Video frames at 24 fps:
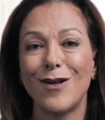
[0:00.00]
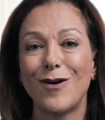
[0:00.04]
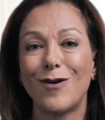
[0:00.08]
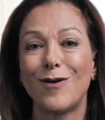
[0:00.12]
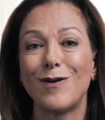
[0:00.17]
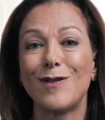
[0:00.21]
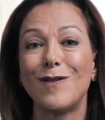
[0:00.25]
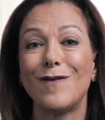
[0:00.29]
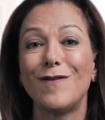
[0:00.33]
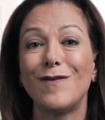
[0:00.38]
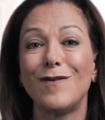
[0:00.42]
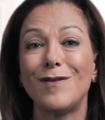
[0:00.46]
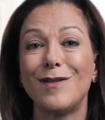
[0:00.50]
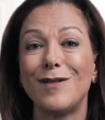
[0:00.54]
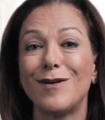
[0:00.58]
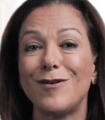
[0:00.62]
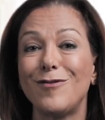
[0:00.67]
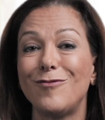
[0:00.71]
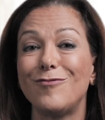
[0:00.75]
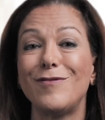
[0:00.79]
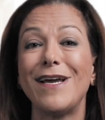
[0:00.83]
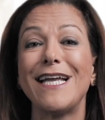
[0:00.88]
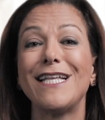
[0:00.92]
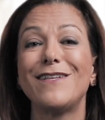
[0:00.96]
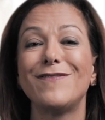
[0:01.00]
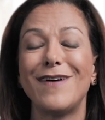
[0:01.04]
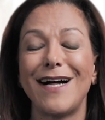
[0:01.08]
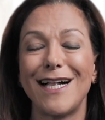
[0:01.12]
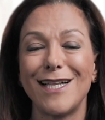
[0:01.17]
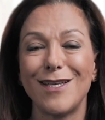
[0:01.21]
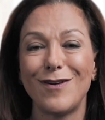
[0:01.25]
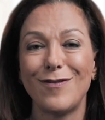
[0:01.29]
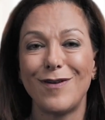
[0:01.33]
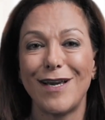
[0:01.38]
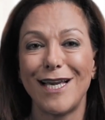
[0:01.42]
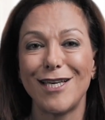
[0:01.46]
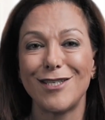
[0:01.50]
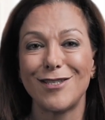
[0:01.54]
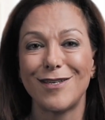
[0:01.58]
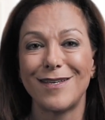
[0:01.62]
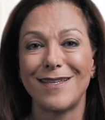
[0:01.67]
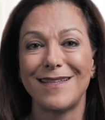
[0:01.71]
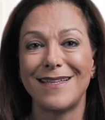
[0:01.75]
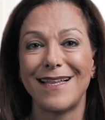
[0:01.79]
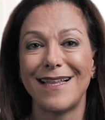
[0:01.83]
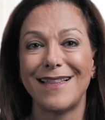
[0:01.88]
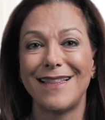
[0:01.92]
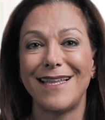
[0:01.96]
or the great
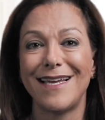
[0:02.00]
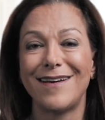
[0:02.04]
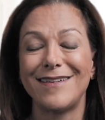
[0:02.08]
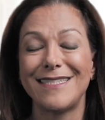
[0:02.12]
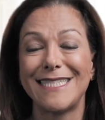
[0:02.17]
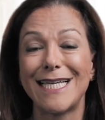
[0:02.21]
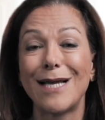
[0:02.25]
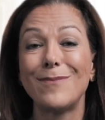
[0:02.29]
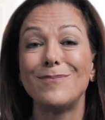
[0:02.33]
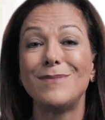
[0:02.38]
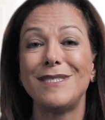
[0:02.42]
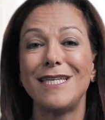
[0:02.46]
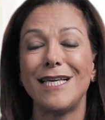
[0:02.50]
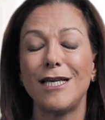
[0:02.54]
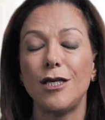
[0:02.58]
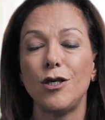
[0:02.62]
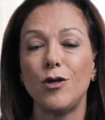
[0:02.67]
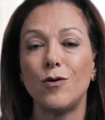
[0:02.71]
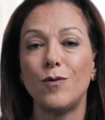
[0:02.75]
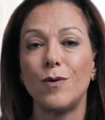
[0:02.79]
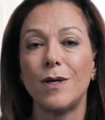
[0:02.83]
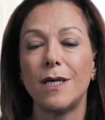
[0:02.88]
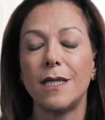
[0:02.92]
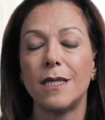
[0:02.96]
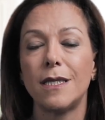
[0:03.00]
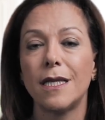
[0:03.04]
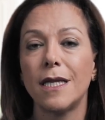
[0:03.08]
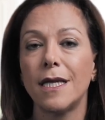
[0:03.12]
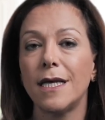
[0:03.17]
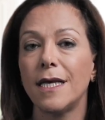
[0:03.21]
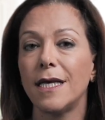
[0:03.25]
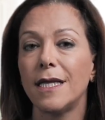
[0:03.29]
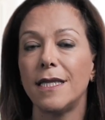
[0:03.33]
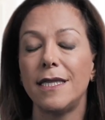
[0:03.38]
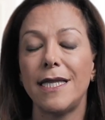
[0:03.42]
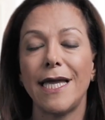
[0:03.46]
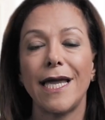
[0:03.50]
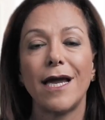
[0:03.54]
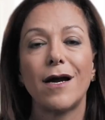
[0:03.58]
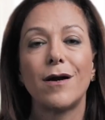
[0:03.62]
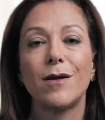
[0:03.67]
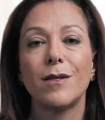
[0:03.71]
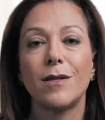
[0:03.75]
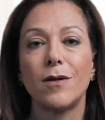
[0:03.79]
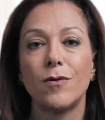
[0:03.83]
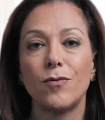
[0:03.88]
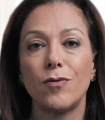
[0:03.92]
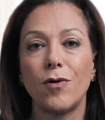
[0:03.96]
valuation that they're tempting you with, they
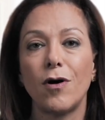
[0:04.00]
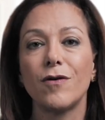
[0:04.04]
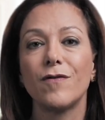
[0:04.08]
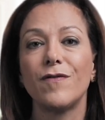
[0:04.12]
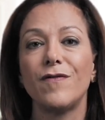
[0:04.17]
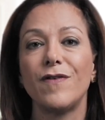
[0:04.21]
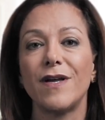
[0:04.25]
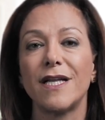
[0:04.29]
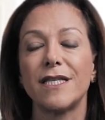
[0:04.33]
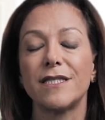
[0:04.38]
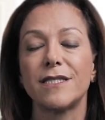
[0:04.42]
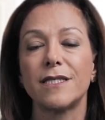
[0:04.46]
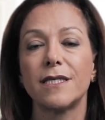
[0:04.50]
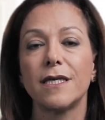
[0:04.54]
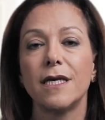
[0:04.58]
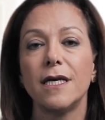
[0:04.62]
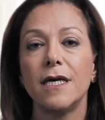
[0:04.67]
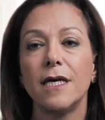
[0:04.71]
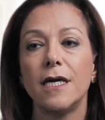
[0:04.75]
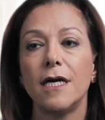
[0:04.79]
are the wrong fit.